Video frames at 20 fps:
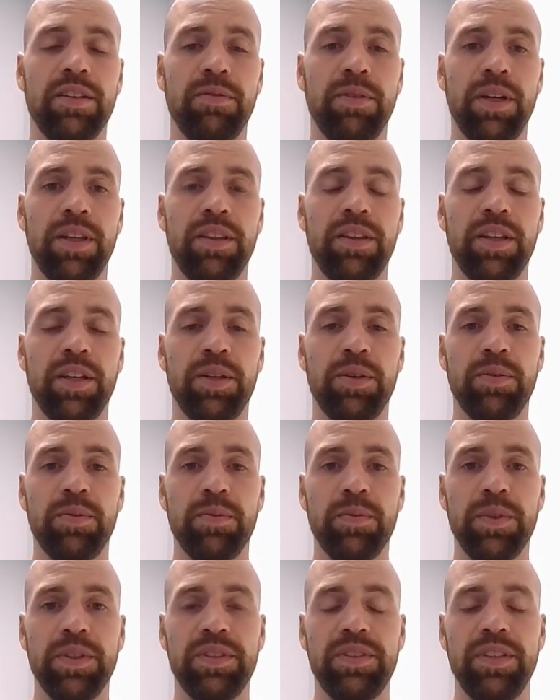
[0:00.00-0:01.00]
the one that
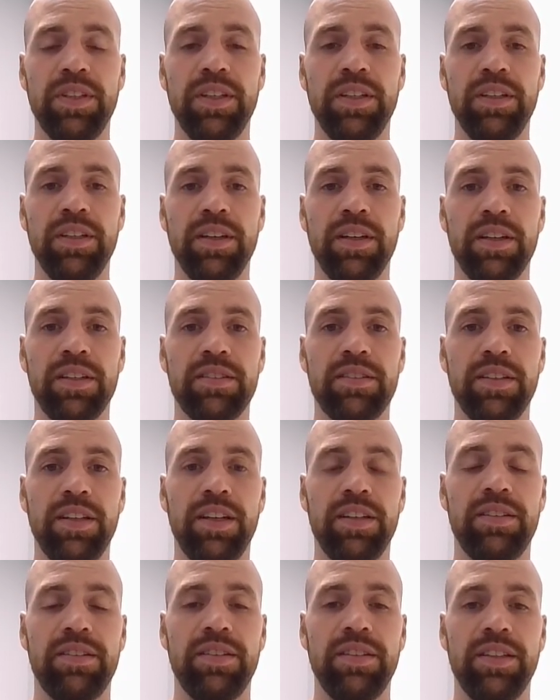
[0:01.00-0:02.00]
we see here as
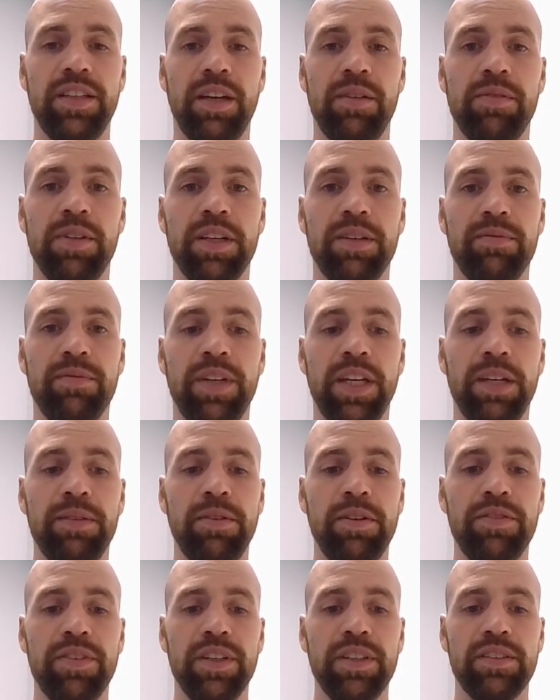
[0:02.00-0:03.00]
SCWM
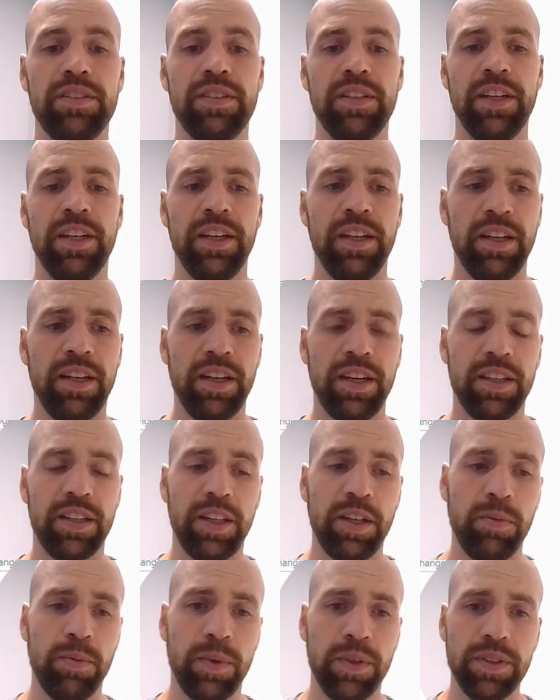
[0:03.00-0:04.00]
MFS. And
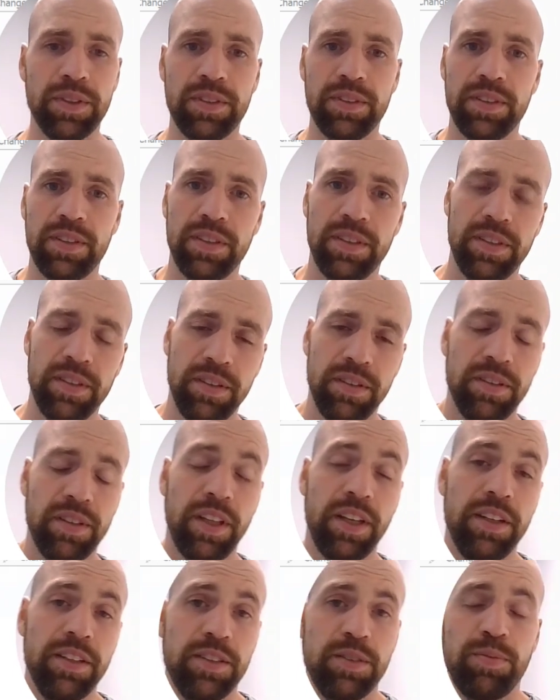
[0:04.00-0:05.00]
that
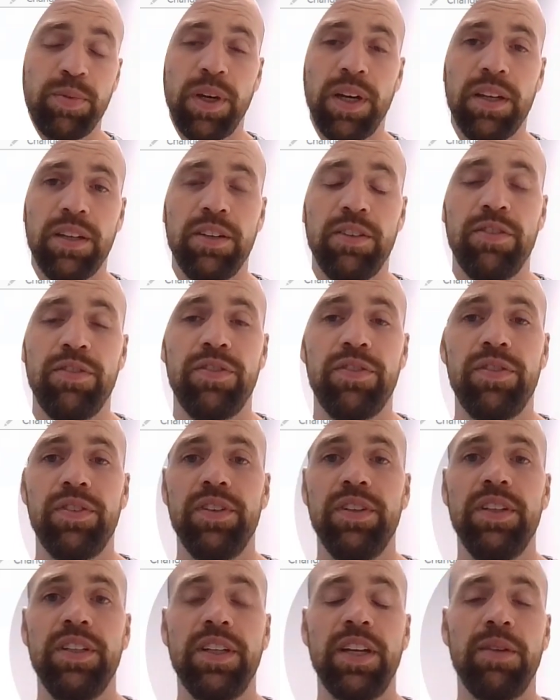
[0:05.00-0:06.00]
is part of
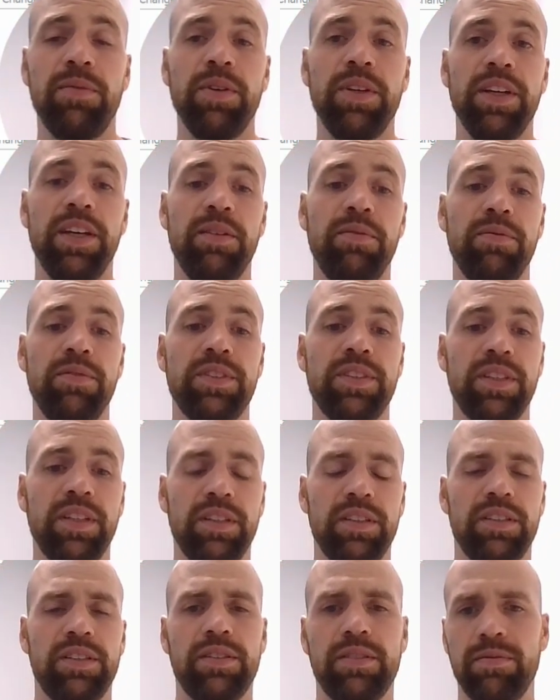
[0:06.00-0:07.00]
EWM
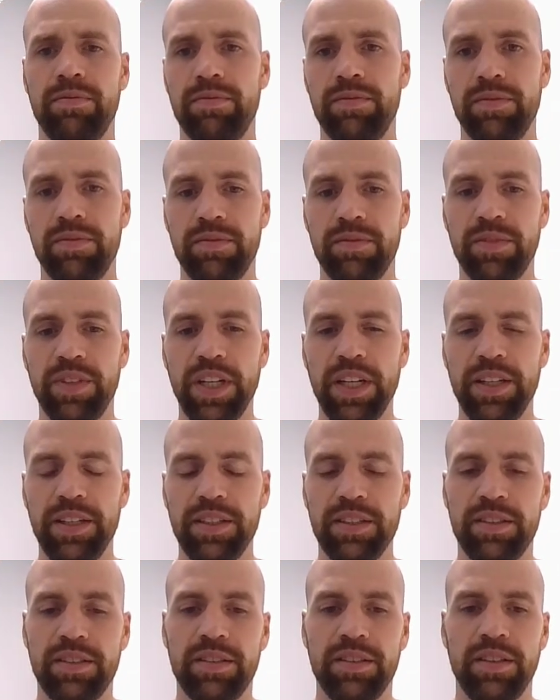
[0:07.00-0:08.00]
since
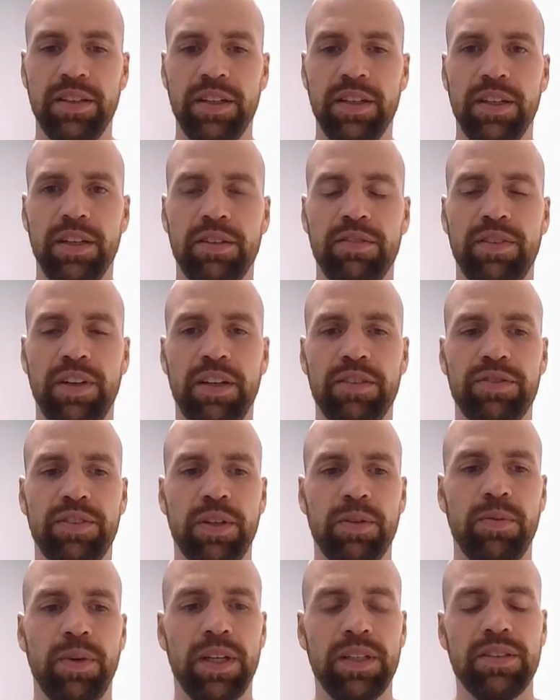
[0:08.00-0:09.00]
release
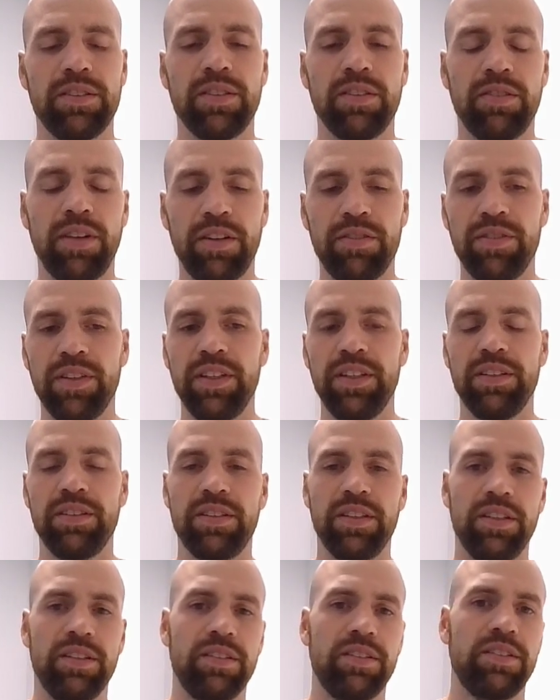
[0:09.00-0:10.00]
5.1, so roughly
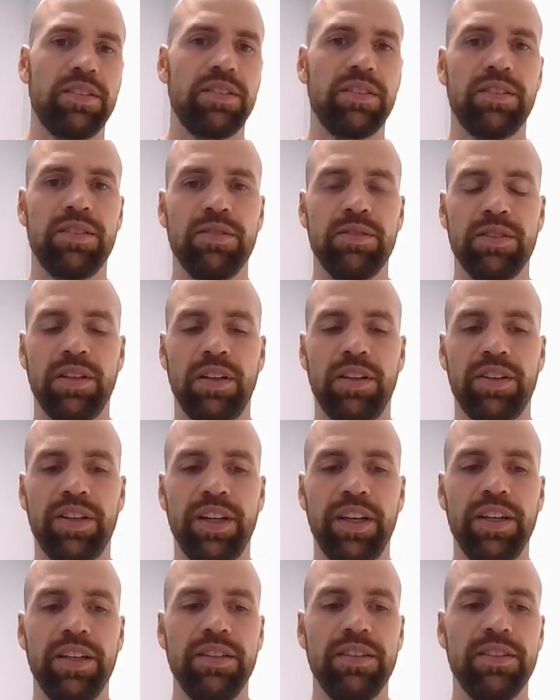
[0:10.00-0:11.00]
since
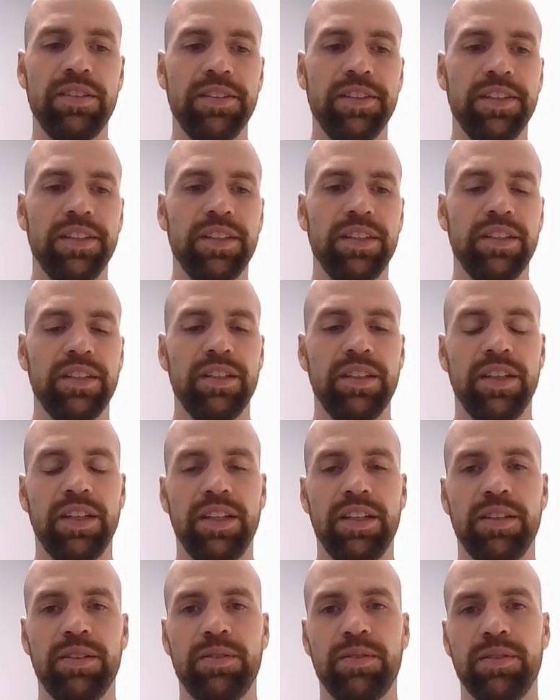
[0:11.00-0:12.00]
2008.
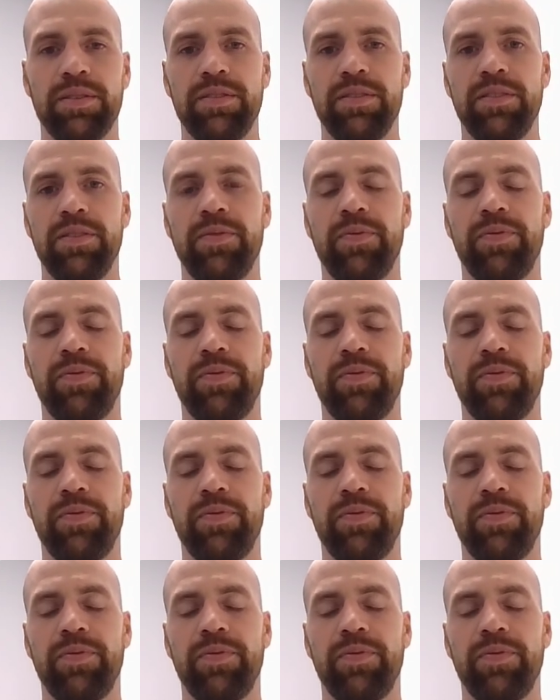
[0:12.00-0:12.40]
And